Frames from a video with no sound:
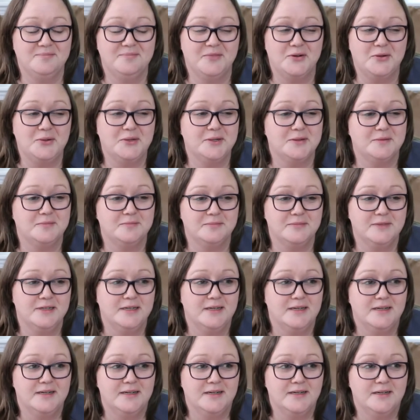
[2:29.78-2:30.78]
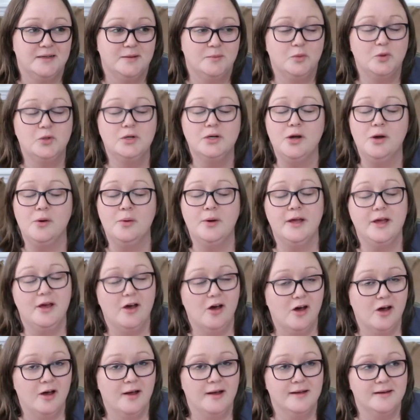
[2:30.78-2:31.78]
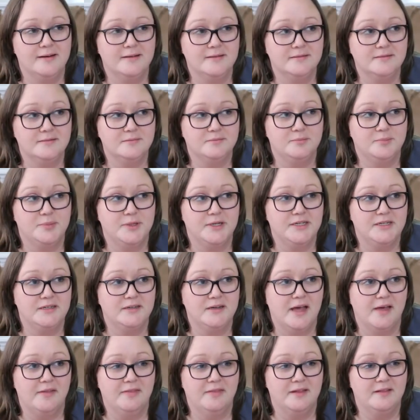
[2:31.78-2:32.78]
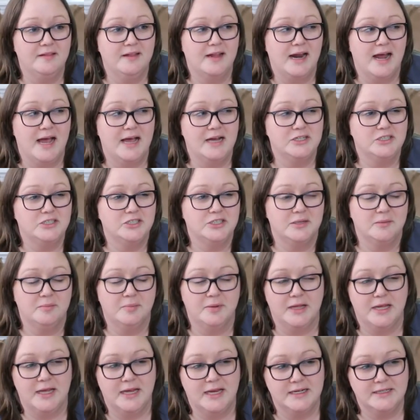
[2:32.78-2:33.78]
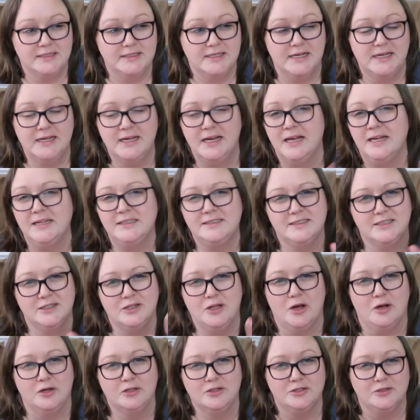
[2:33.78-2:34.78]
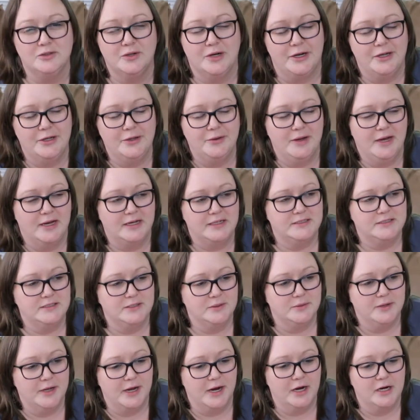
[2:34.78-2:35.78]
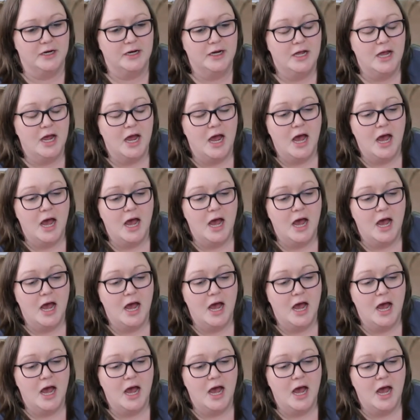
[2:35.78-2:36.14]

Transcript: More more going on, but nothing that I actually planned. It, it's a long story. You guys don't care.